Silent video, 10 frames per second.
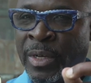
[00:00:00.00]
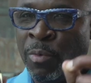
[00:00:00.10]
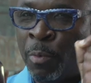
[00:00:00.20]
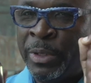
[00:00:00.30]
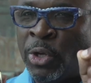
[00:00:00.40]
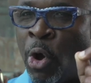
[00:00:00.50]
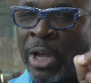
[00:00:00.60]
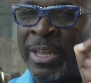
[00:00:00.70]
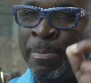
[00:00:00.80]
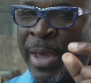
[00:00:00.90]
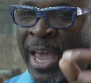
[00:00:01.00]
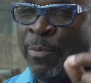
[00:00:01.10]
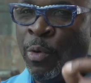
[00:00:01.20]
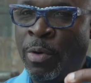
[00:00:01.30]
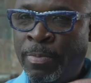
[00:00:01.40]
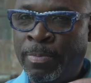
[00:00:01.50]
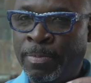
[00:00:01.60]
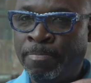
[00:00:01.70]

when we're talking bedroom,